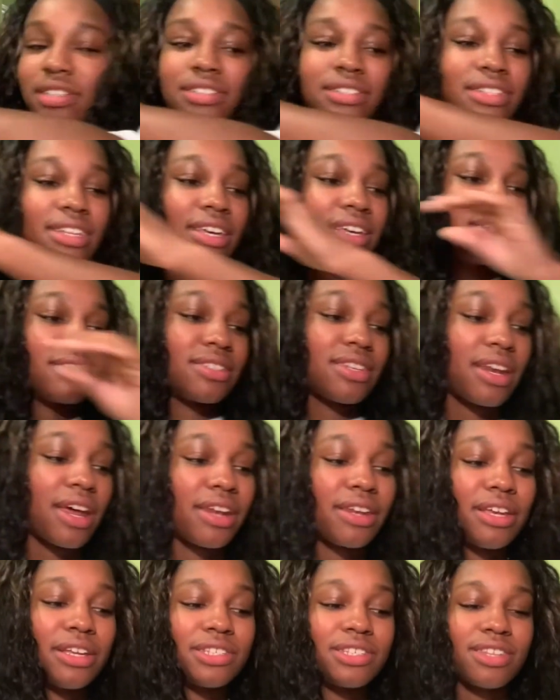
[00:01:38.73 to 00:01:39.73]
things that I
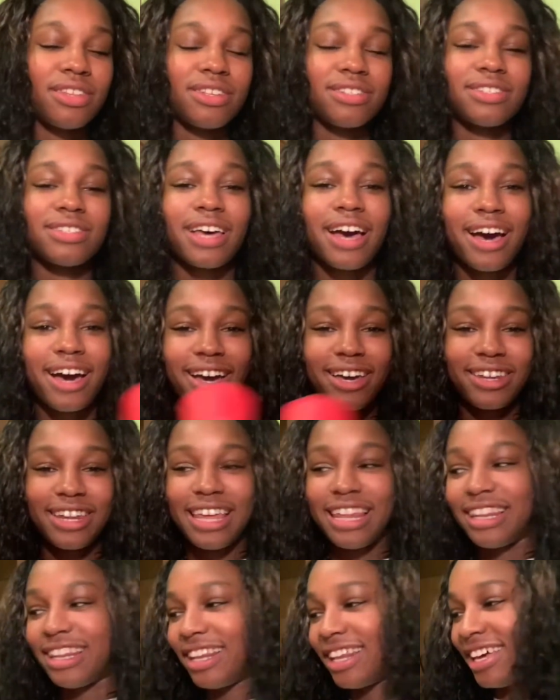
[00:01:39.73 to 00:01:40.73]
need to the side
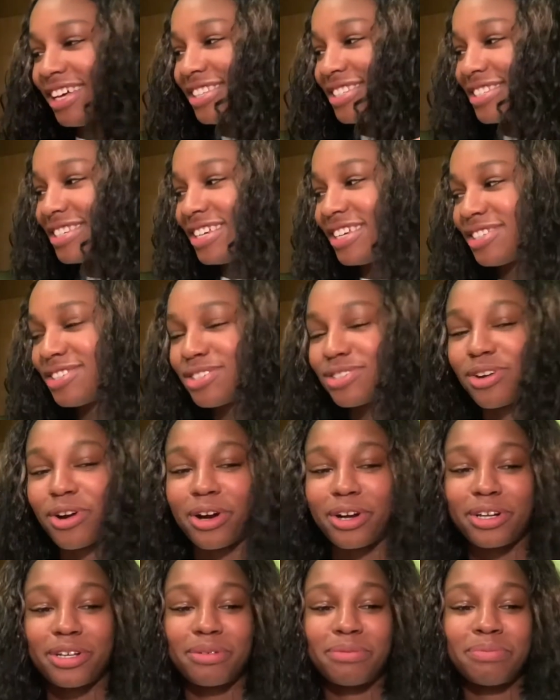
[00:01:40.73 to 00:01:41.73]
and let's get started.